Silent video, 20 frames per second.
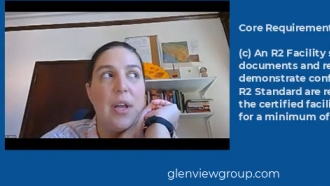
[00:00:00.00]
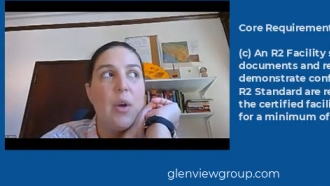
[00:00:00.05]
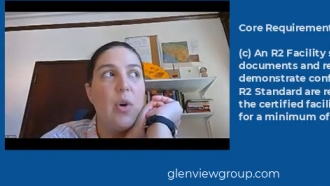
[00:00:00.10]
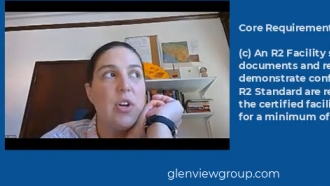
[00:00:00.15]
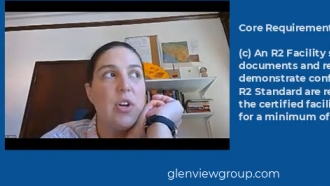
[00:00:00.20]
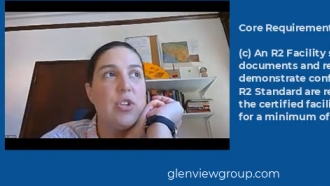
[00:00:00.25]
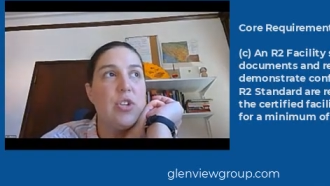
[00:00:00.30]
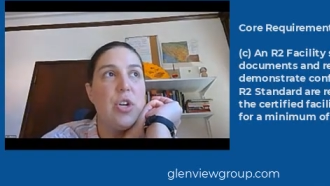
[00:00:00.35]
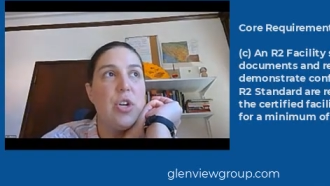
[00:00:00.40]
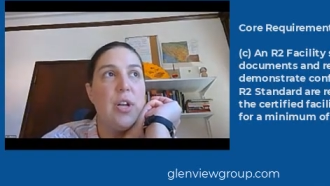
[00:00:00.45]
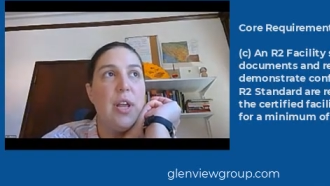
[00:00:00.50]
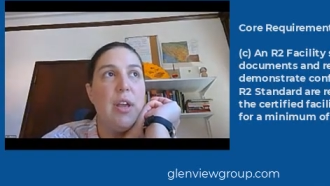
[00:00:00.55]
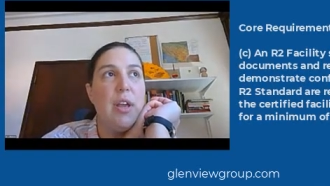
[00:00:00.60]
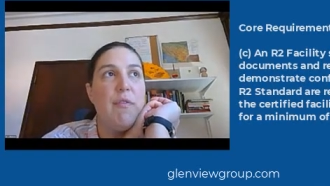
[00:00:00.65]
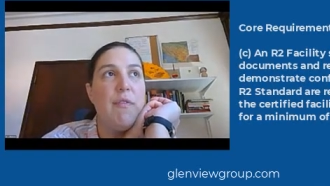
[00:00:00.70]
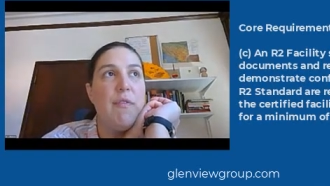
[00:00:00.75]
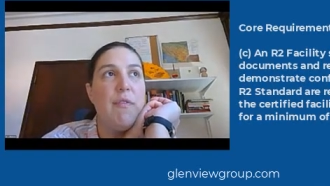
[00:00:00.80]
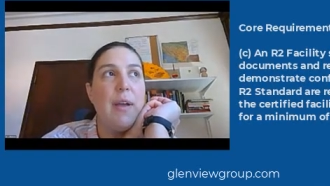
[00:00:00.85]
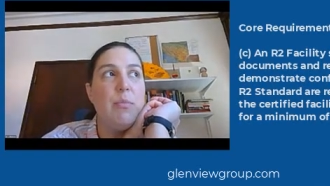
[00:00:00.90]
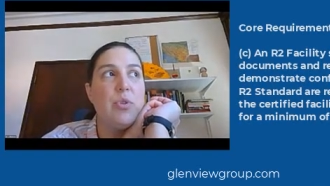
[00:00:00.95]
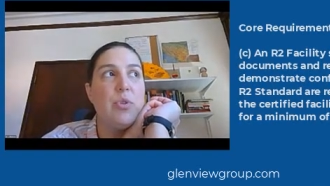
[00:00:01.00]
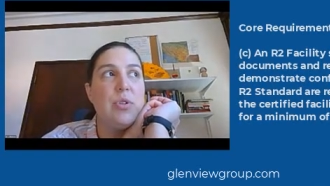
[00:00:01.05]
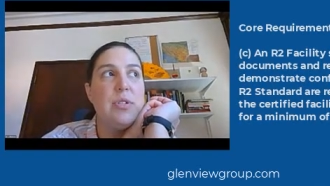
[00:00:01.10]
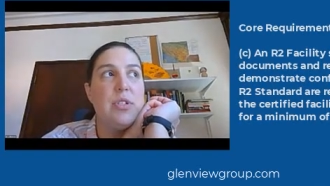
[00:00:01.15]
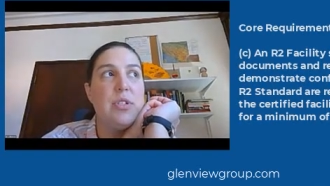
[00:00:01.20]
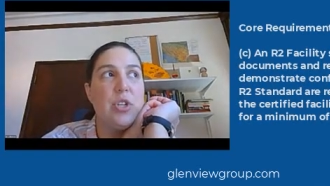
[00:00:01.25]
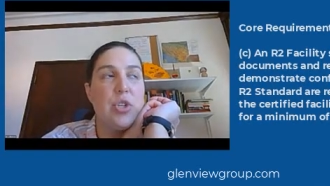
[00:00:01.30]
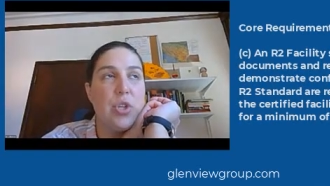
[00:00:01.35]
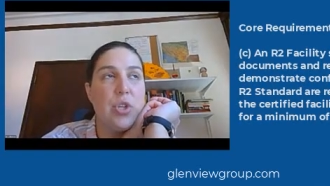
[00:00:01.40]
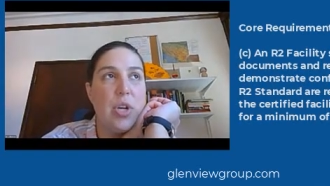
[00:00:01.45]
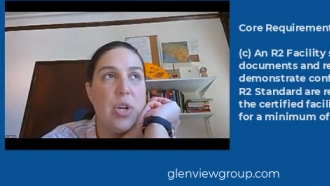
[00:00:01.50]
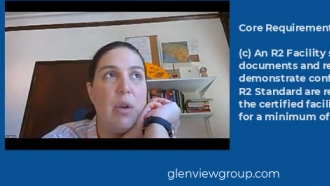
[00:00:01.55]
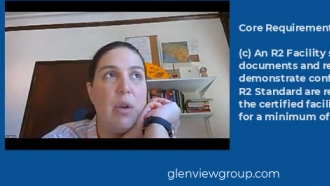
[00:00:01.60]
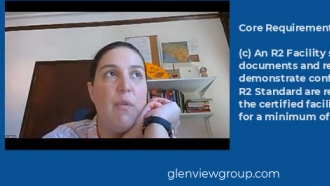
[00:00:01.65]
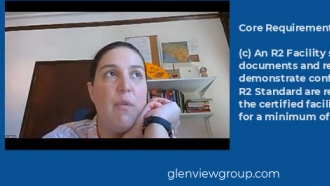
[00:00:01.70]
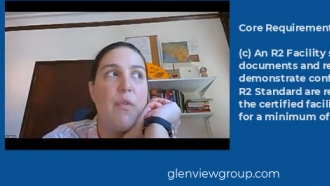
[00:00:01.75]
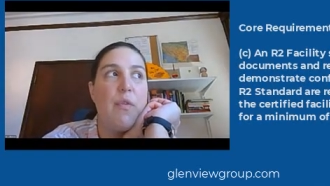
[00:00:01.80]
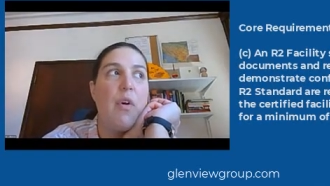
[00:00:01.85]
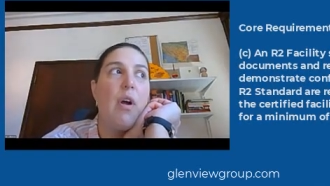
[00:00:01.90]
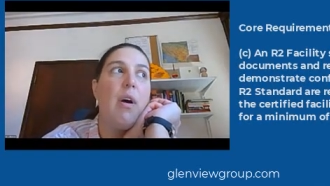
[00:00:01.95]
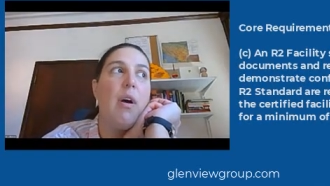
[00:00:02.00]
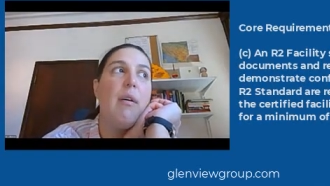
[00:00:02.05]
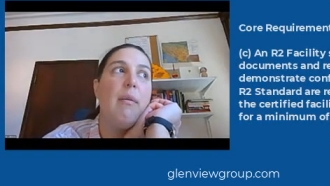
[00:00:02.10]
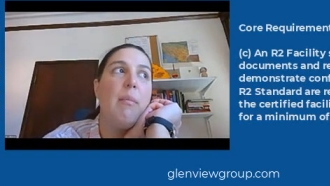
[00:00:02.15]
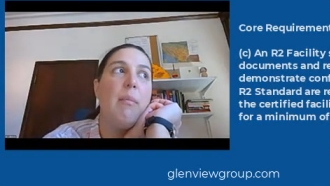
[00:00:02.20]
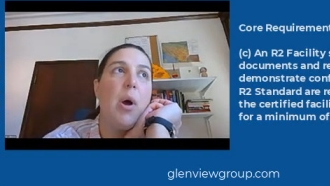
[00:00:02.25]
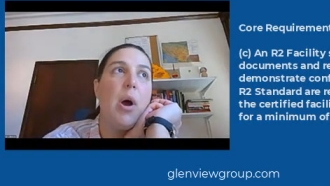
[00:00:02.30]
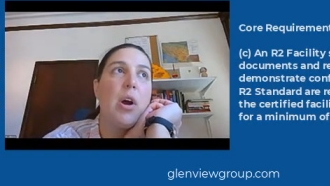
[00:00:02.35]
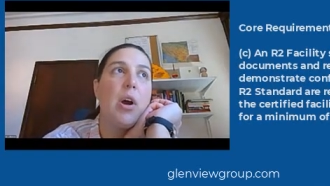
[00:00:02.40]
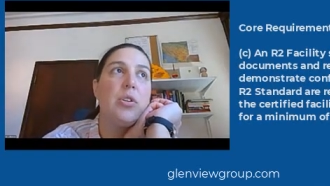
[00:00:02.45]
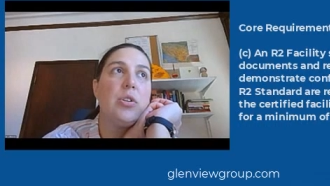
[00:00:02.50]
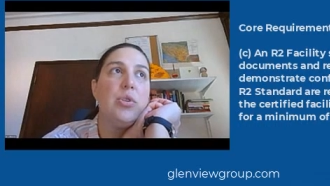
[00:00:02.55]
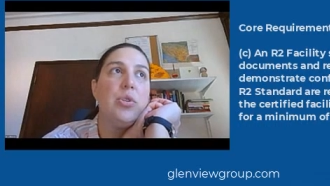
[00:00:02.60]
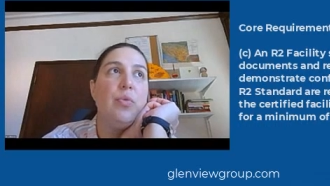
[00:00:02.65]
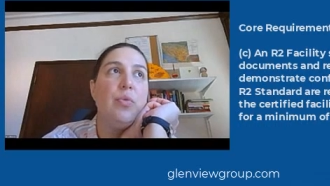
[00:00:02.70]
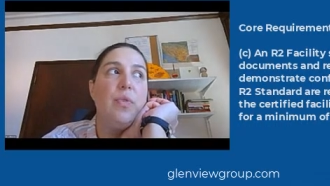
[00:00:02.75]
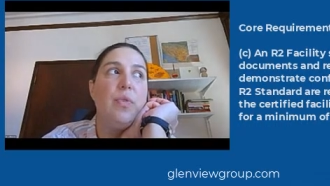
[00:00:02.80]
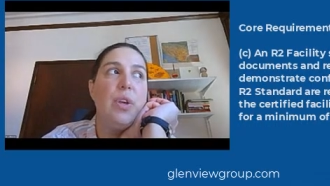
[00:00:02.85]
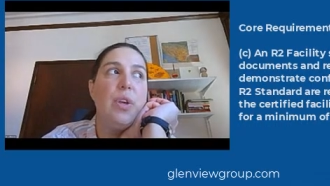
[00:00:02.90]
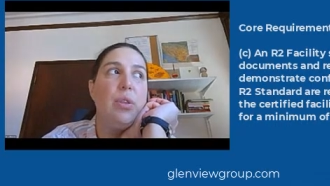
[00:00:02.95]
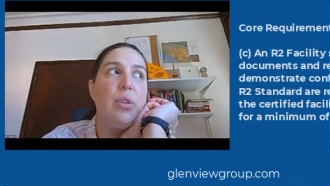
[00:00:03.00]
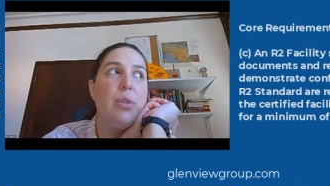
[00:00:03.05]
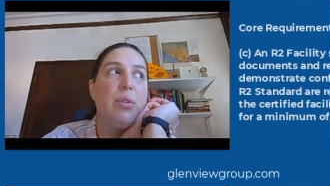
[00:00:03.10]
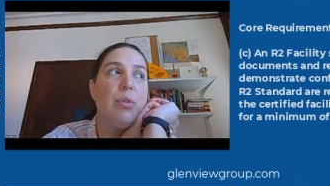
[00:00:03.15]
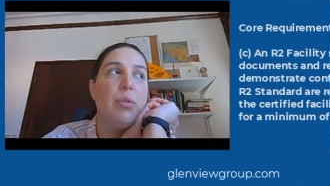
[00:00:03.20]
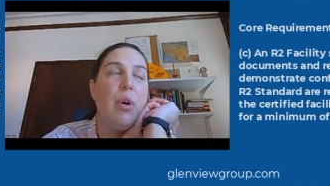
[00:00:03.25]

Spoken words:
if I'm transitioning from R2v